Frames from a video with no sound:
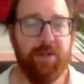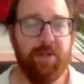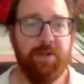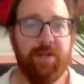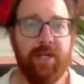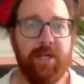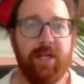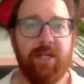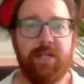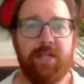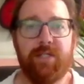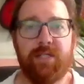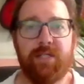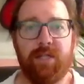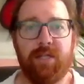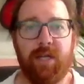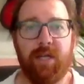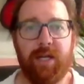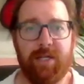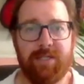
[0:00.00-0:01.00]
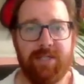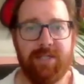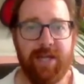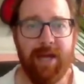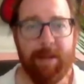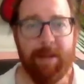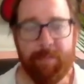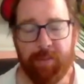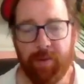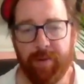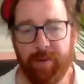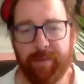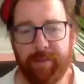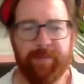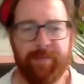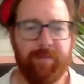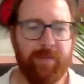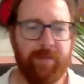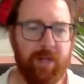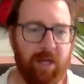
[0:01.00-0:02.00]
this example,
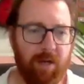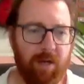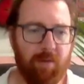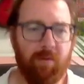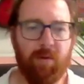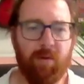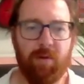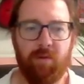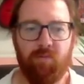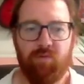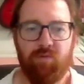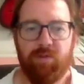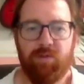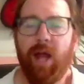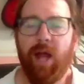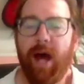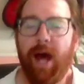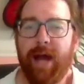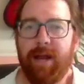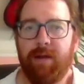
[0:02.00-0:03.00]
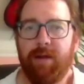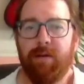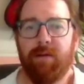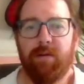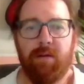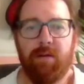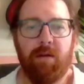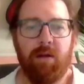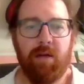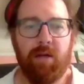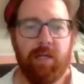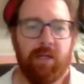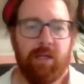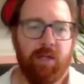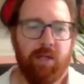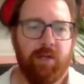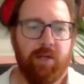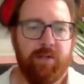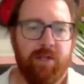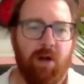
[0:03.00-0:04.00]
not it
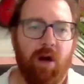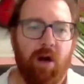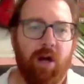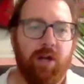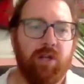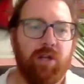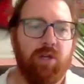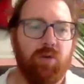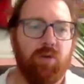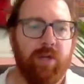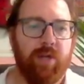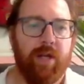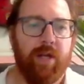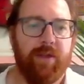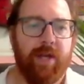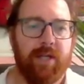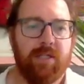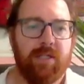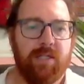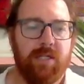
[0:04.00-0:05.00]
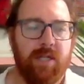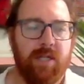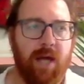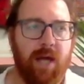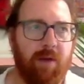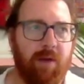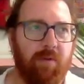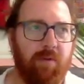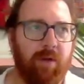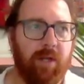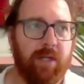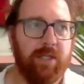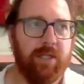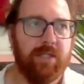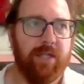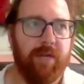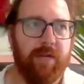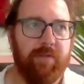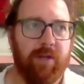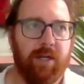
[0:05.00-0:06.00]
could argue that that's not really
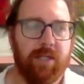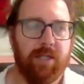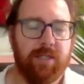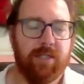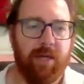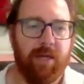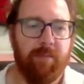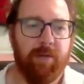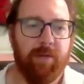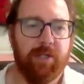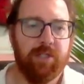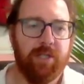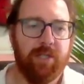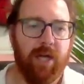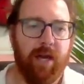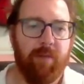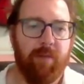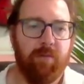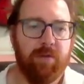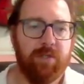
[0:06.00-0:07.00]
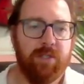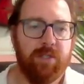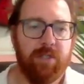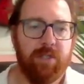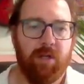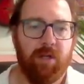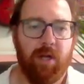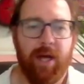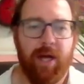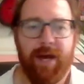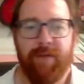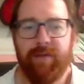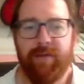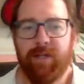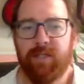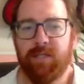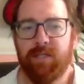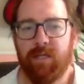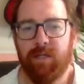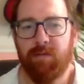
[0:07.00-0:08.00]
saving us that much time. We're still
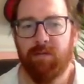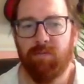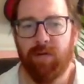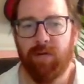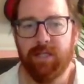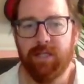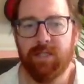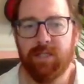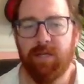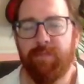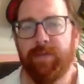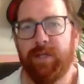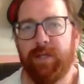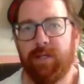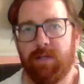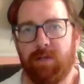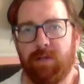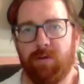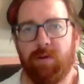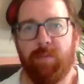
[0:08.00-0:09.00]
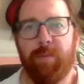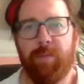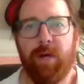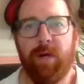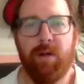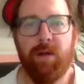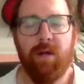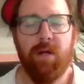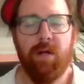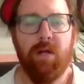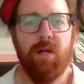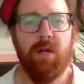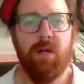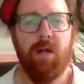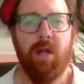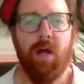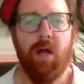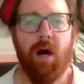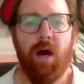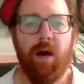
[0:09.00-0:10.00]
having to write something to do it.
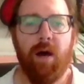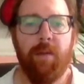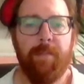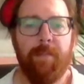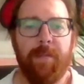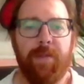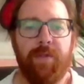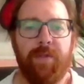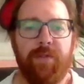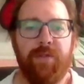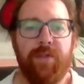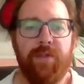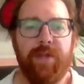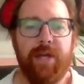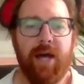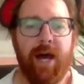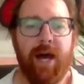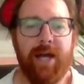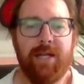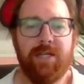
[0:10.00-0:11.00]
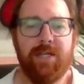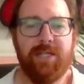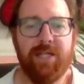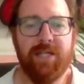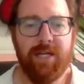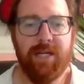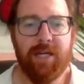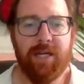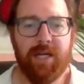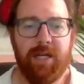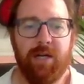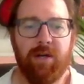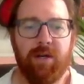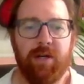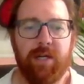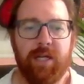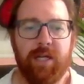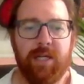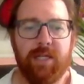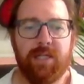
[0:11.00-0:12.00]
But the idea
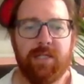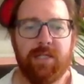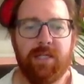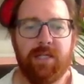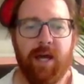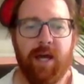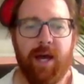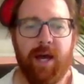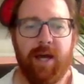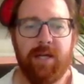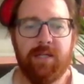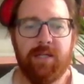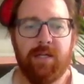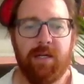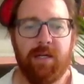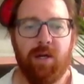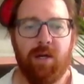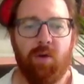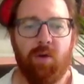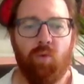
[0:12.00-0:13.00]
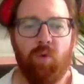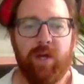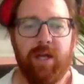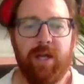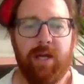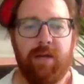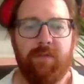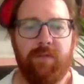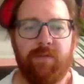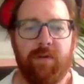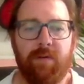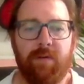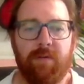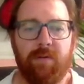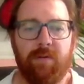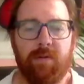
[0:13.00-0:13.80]
here is that we've